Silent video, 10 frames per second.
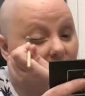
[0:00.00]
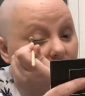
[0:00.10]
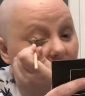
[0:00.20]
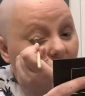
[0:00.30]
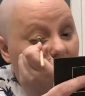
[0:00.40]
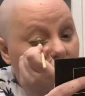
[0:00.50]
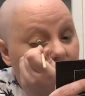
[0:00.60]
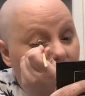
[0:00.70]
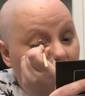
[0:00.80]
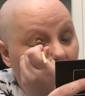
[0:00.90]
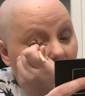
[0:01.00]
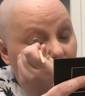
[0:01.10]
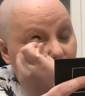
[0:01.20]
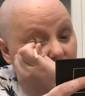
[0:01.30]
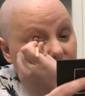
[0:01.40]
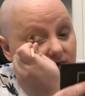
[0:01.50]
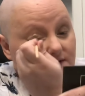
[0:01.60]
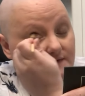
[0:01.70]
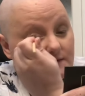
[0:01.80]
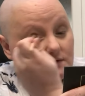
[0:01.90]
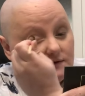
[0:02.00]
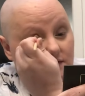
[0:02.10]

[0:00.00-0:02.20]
that kind of thing up because there's